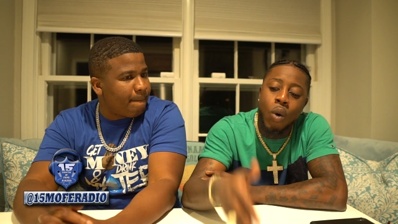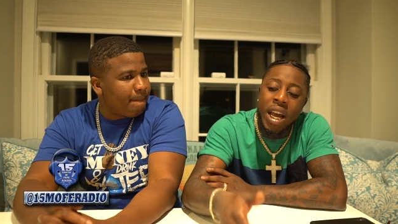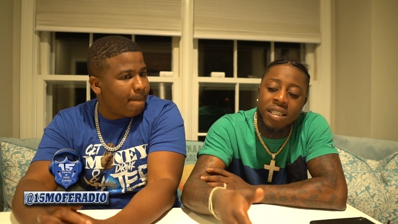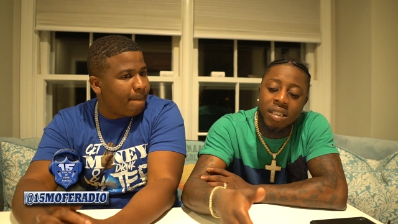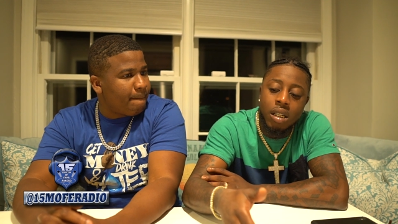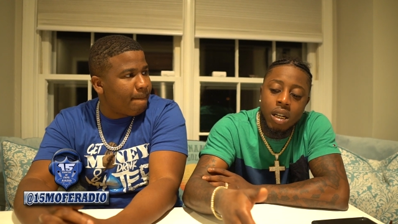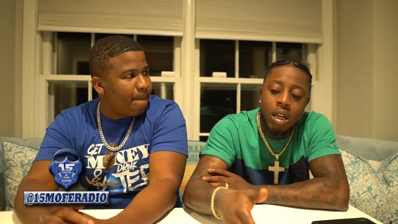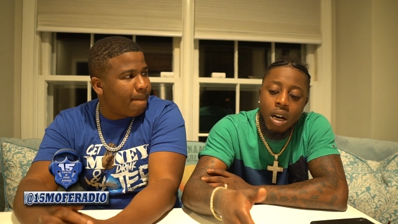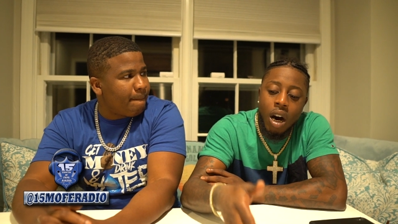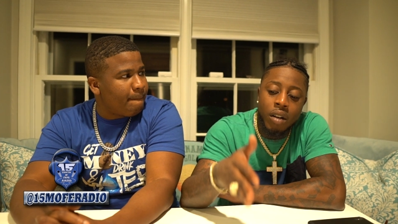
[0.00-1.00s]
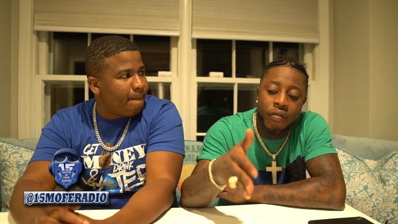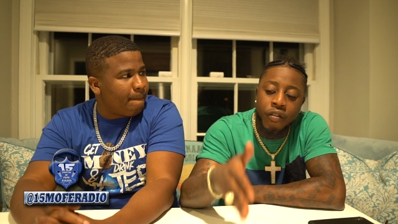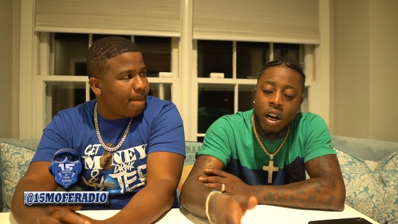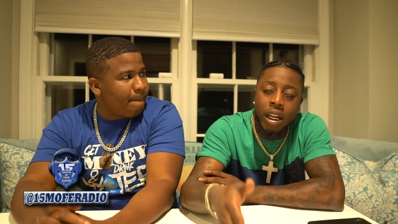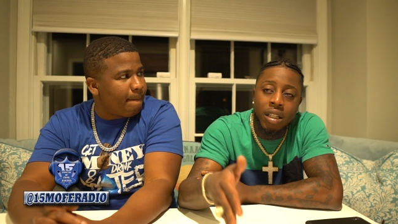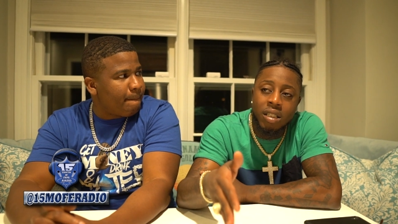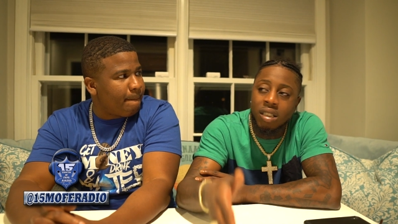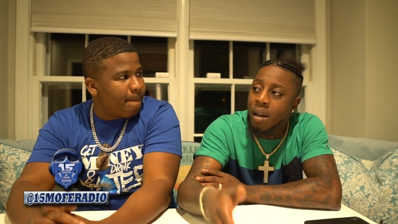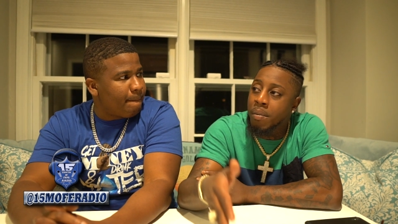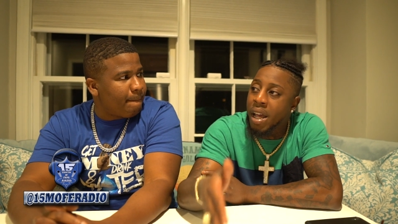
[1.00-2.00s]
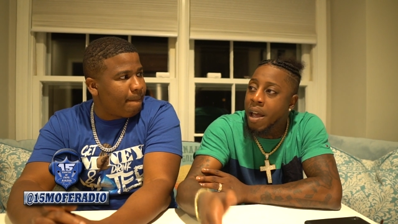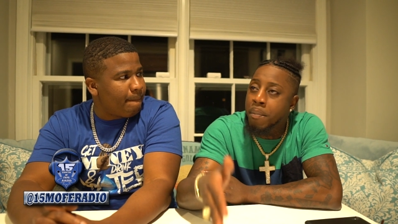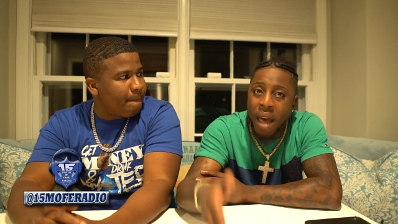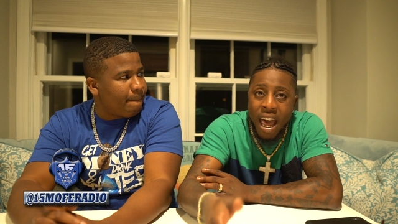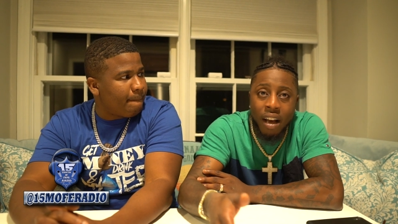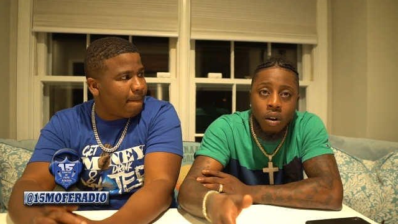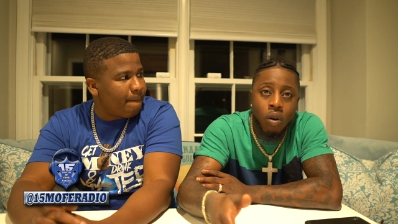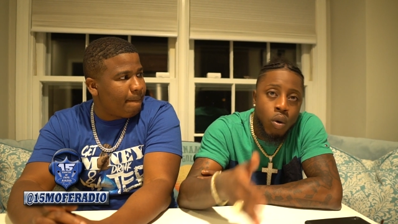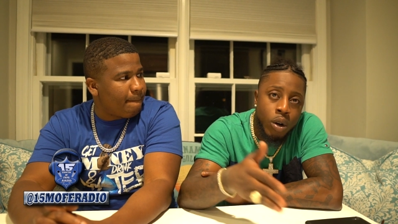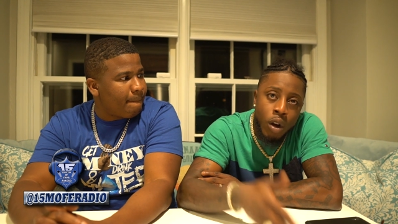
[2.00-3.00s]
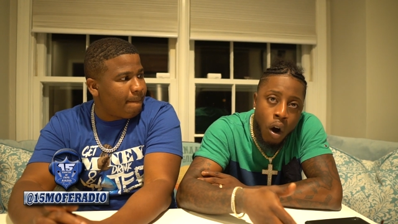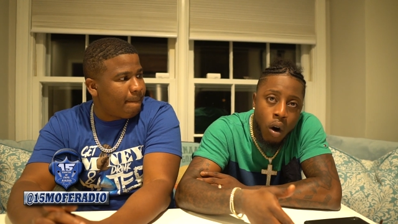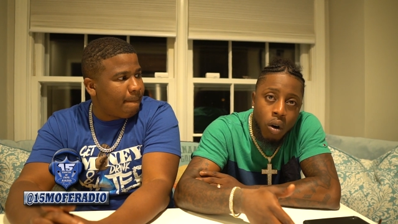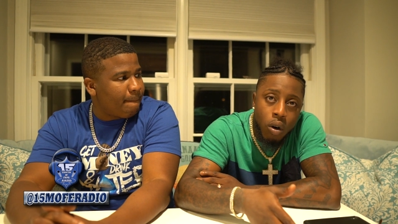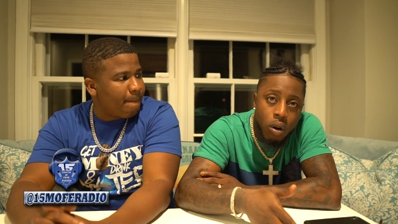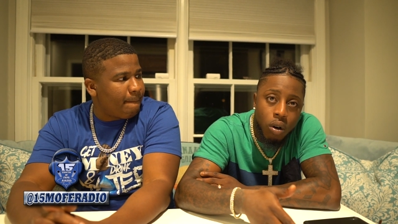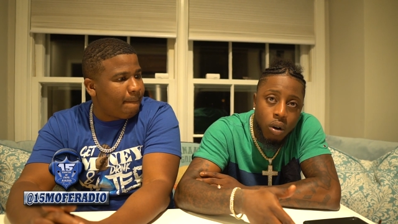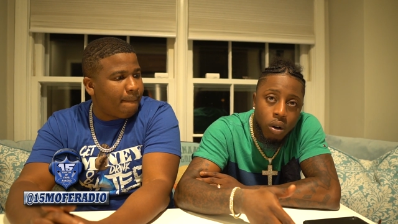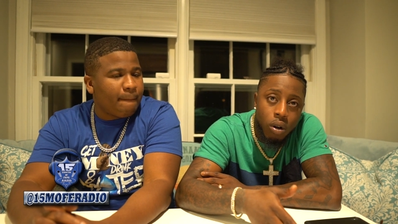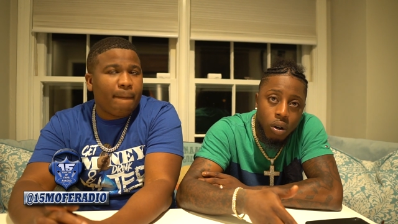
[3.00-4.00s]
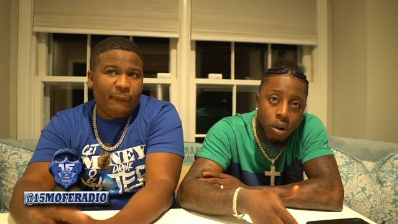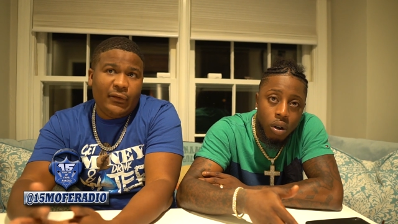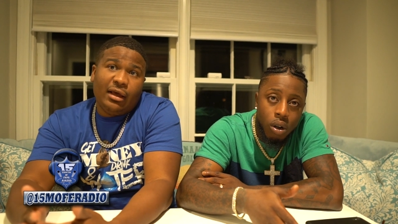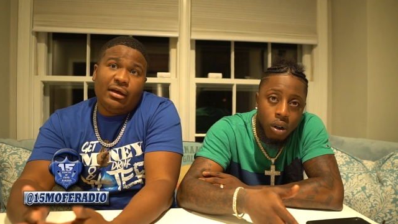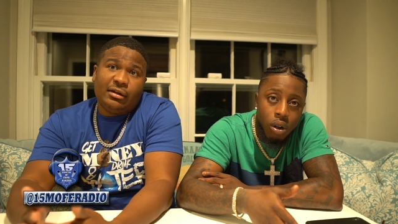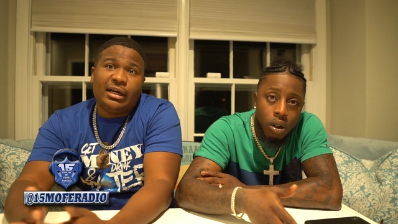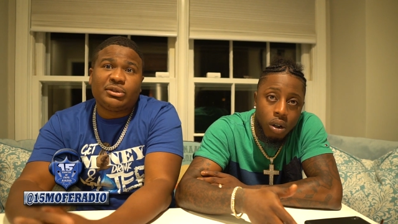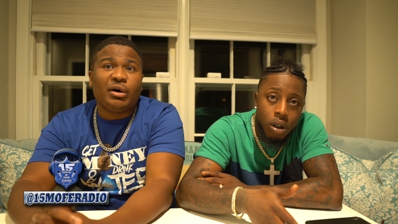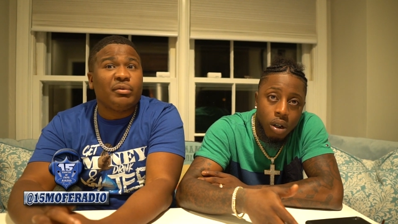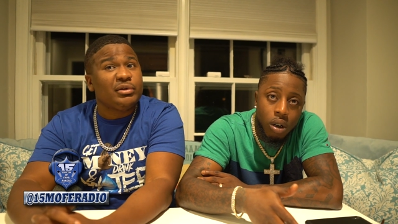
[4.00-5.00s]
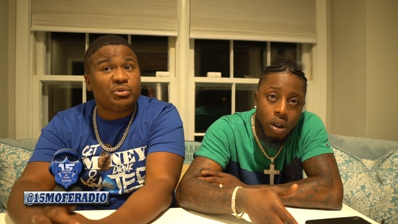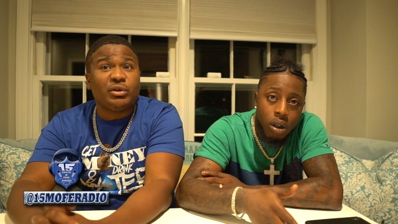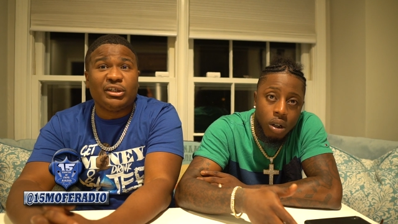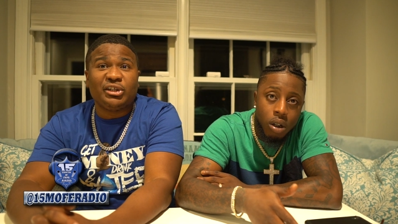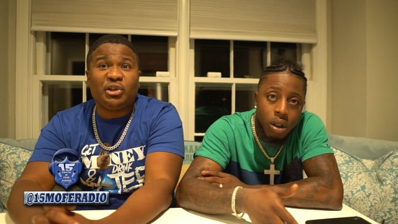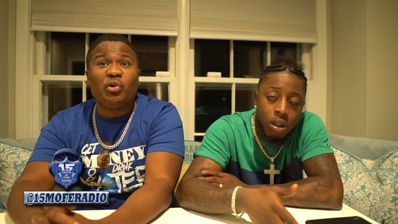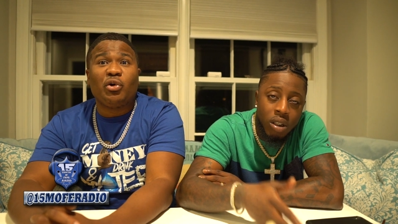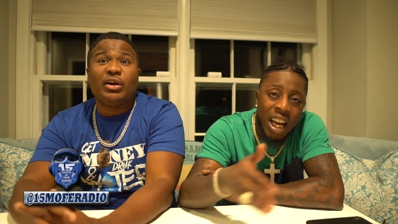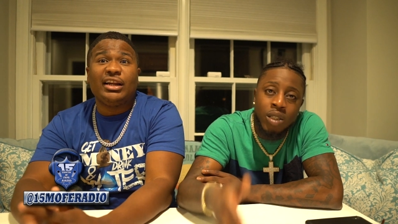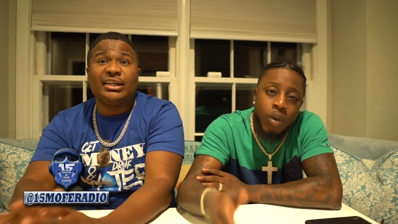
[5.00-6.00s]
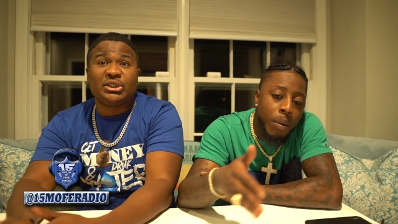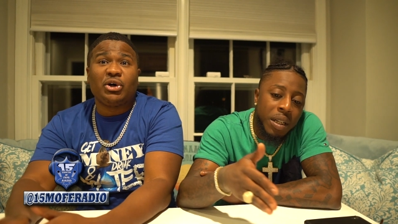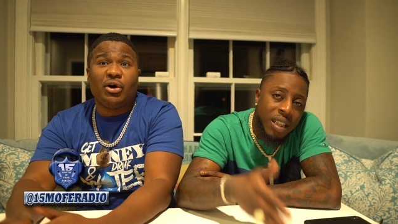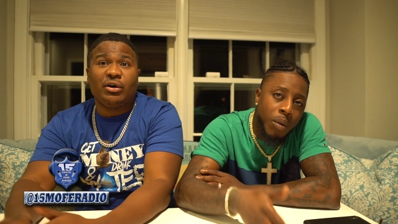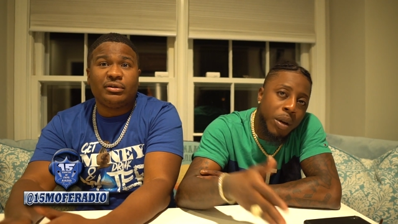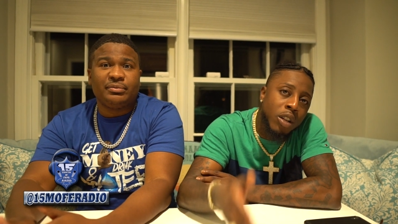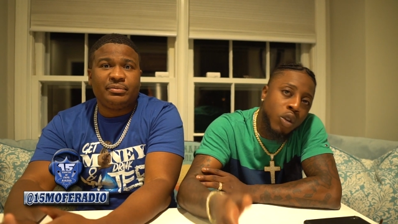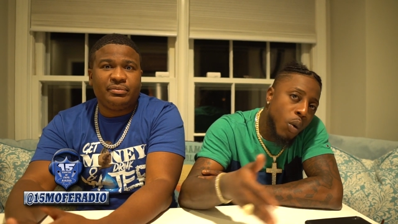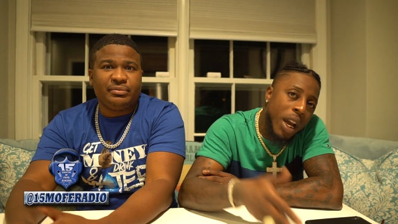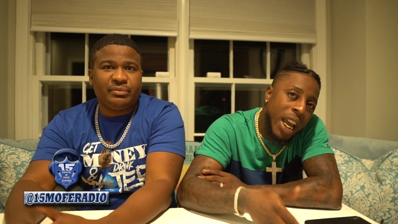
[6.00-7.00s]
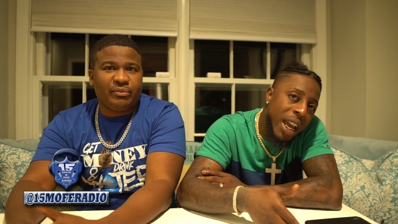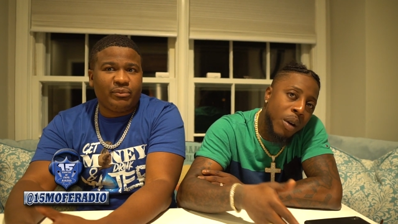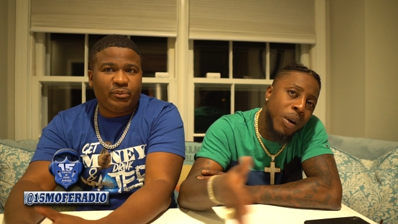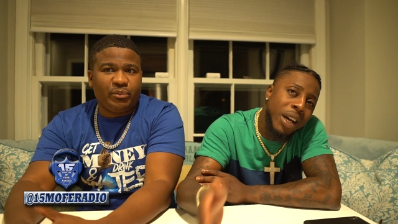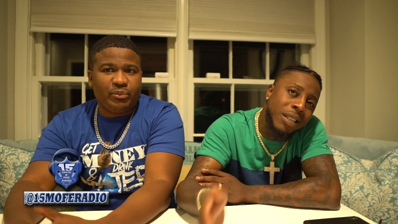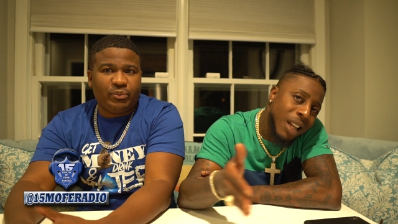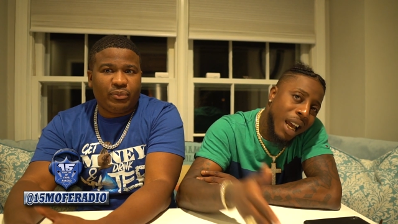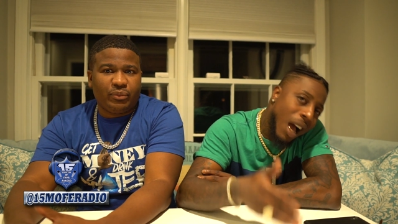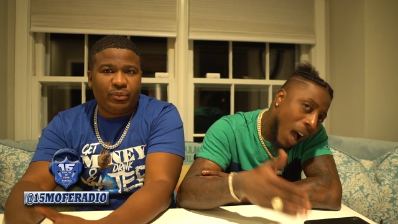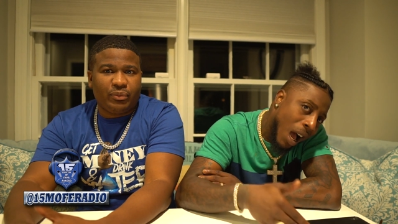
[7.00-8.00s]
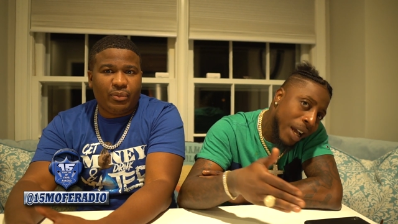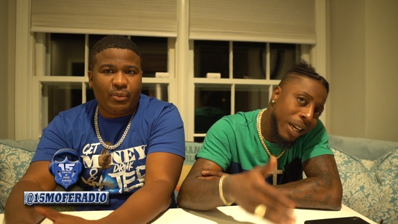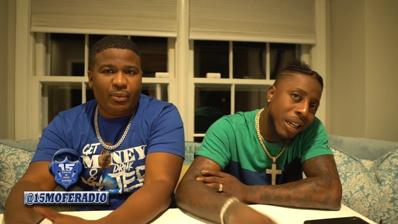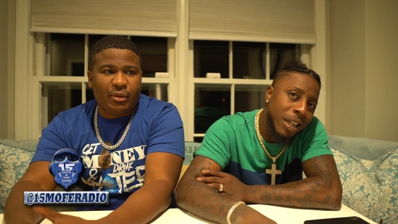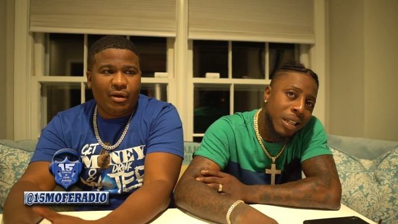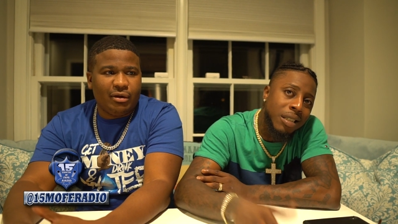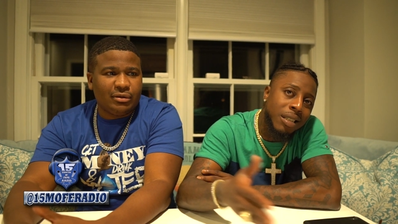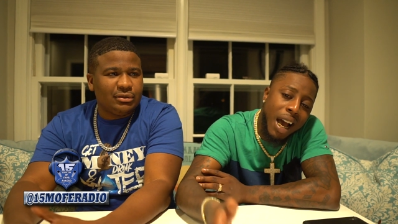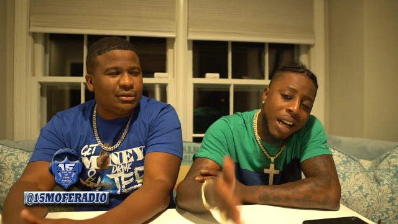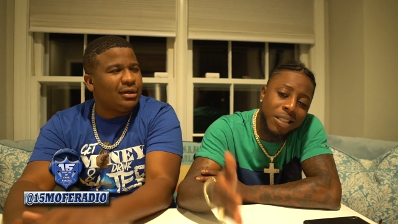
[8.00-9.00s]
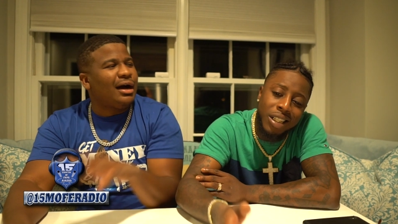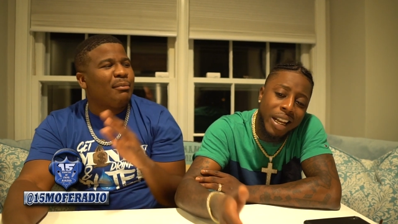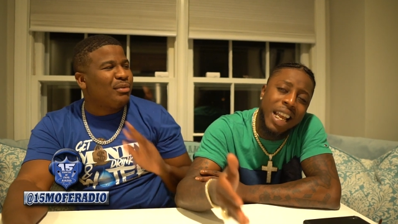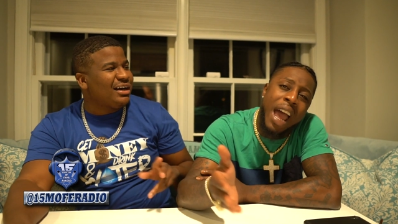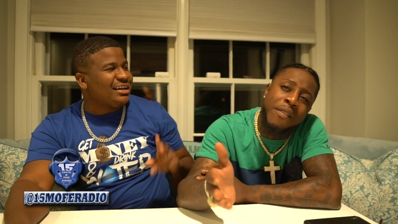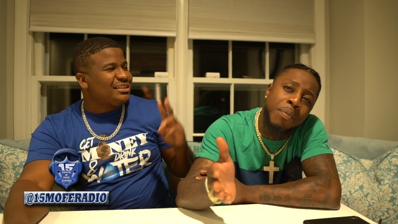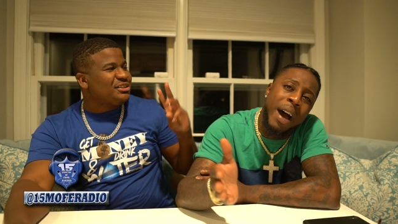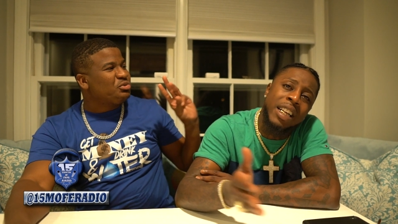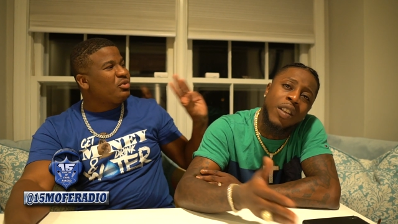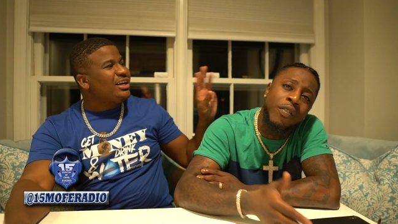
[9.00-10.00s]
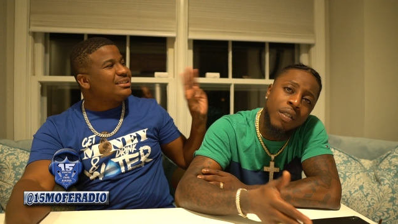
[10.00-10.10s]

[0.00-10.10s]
Speaker 1: to waste a fucking summer impact on y'all. Right.
Speaker 2: Yeah, that's why we was willing to do
Speaker 1: it. That's on why we said we'll do it here, where it's like, all right,
Speaker 2: everybody 3